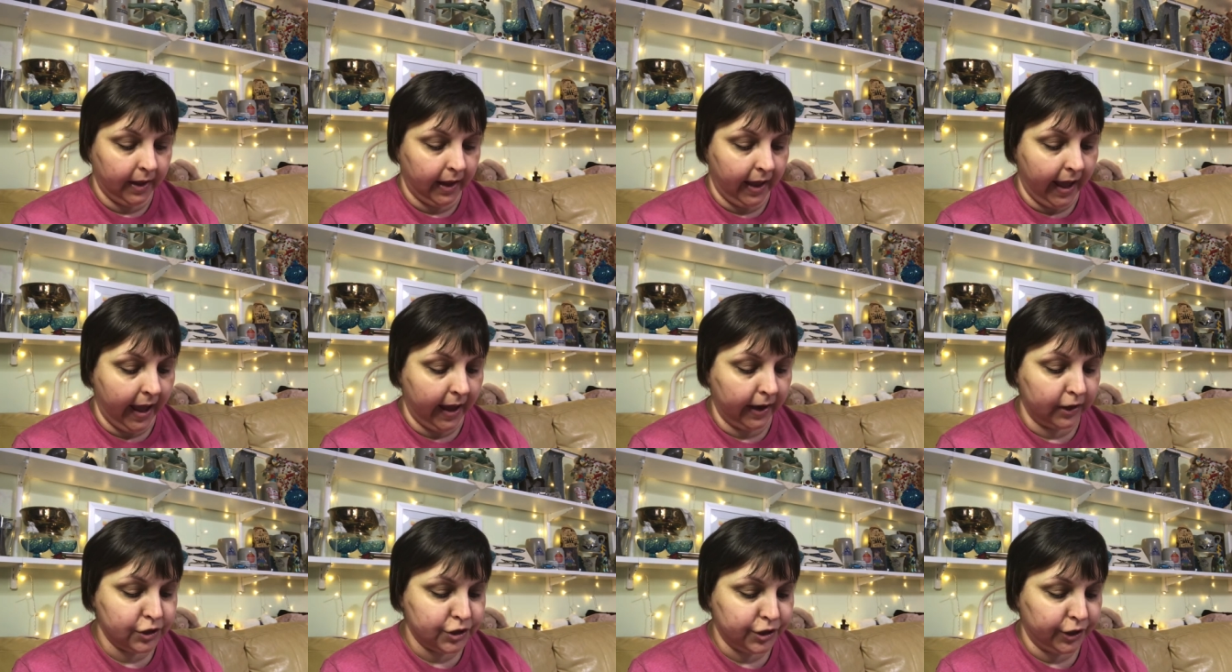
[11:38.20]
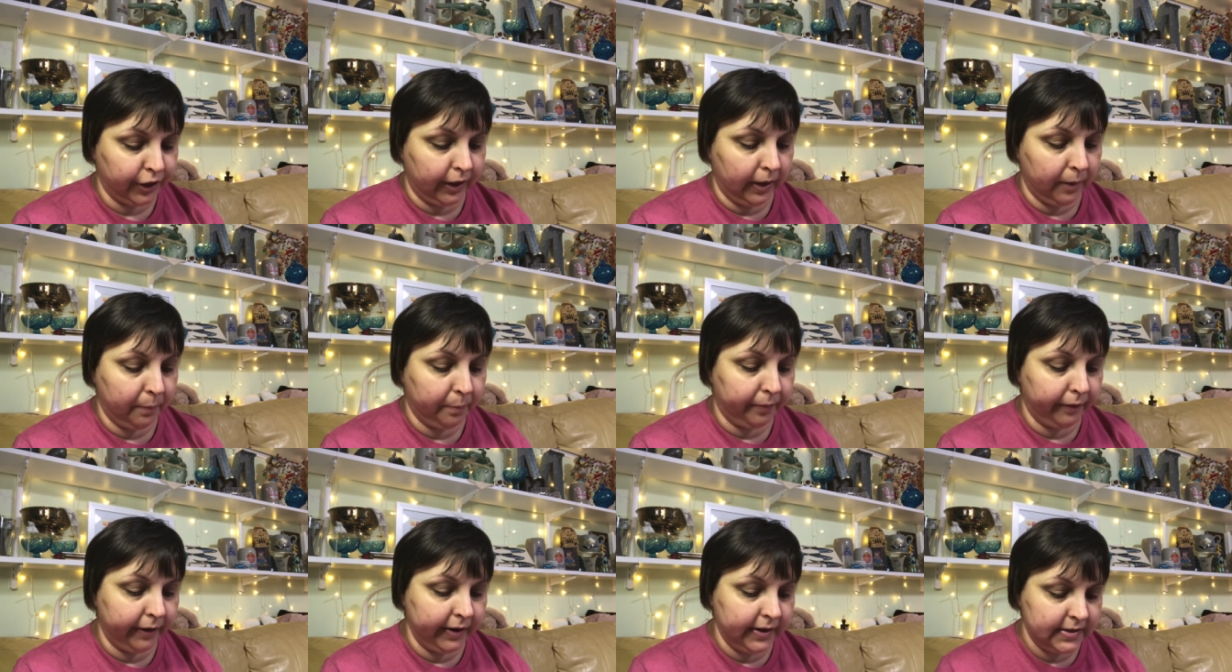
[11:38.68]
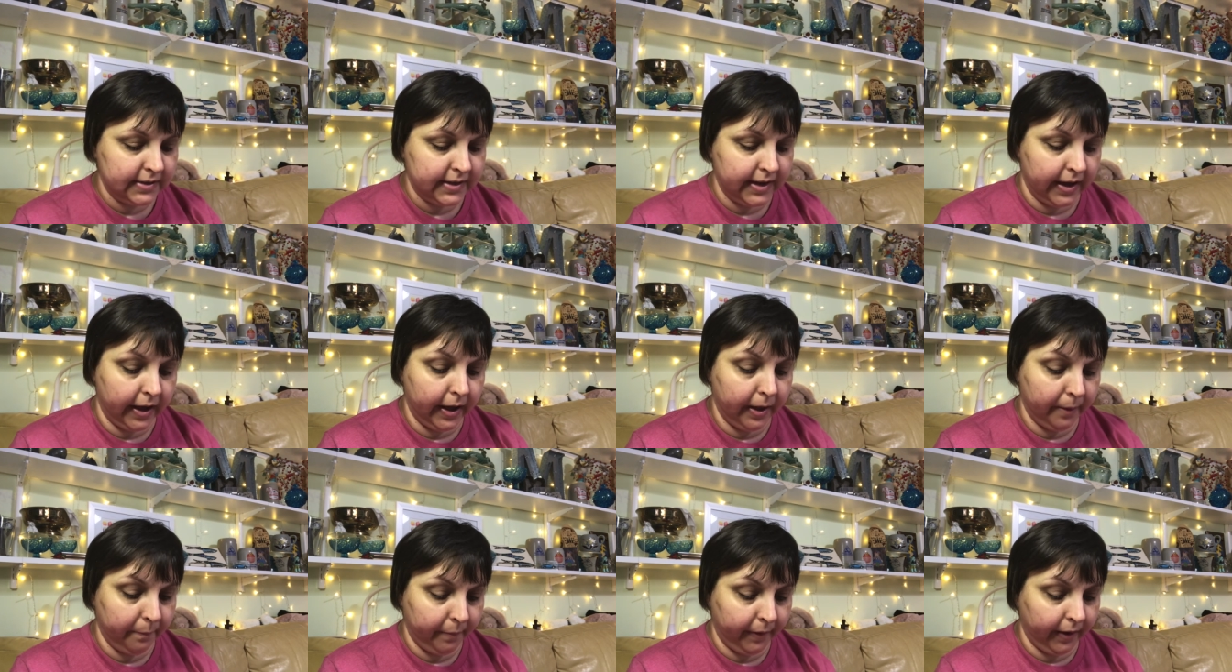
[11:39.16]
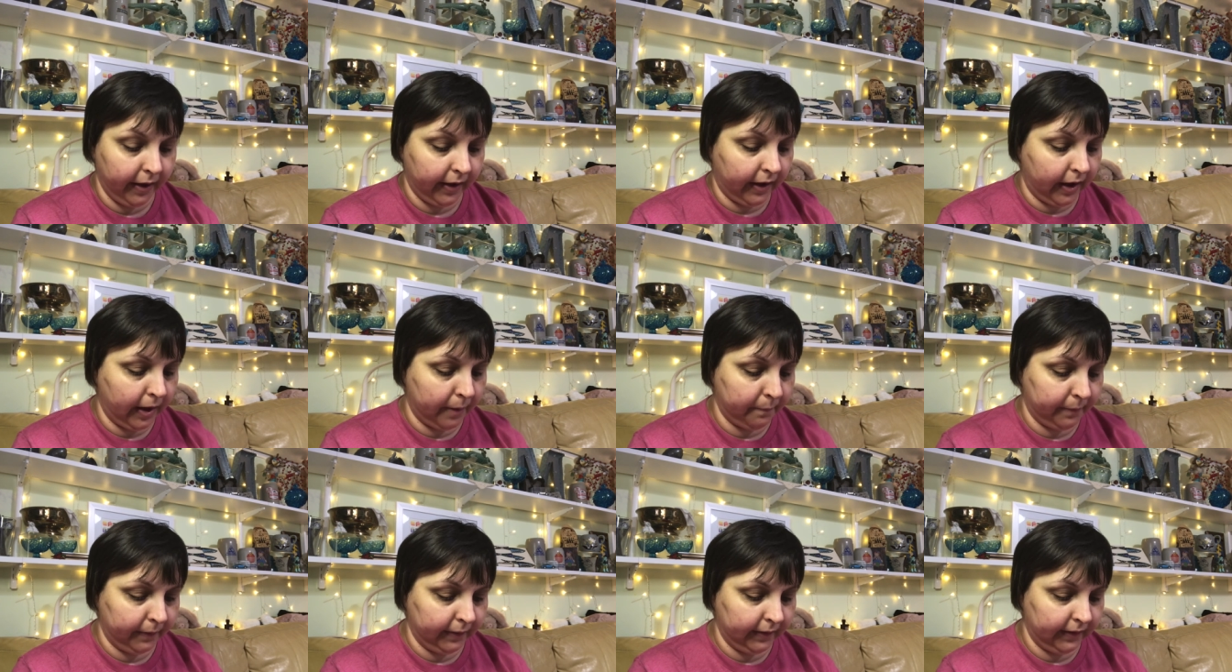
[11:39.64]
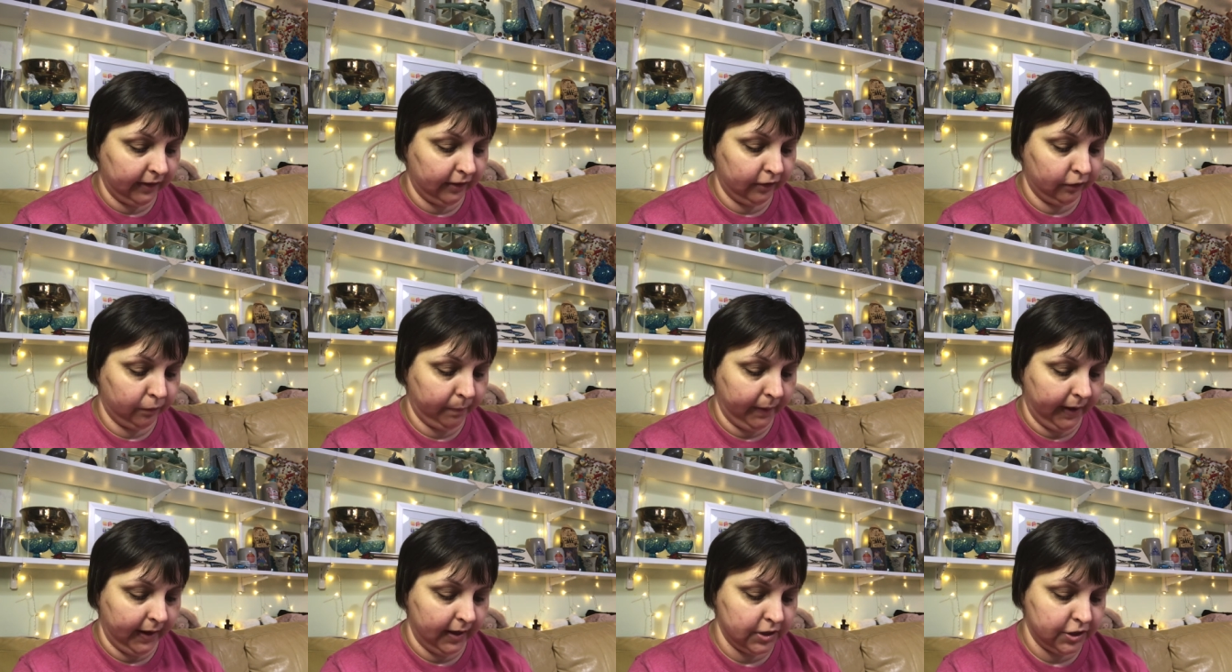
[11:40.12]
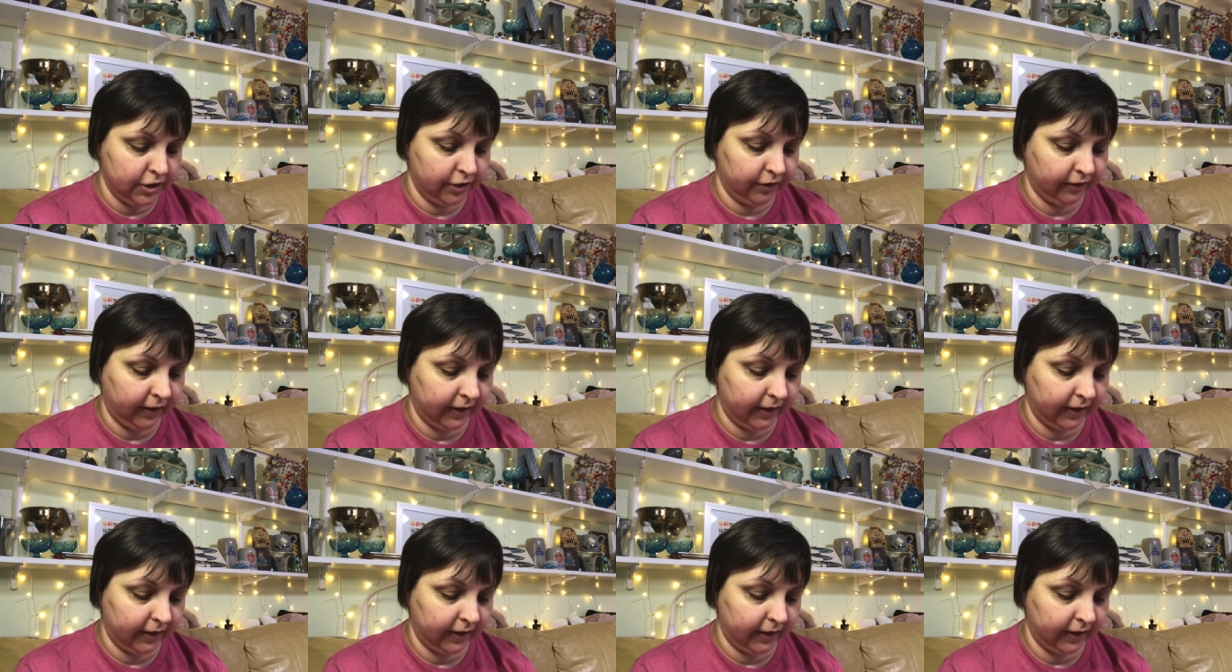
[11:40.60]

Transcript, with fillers: actually print up a couple of these pages.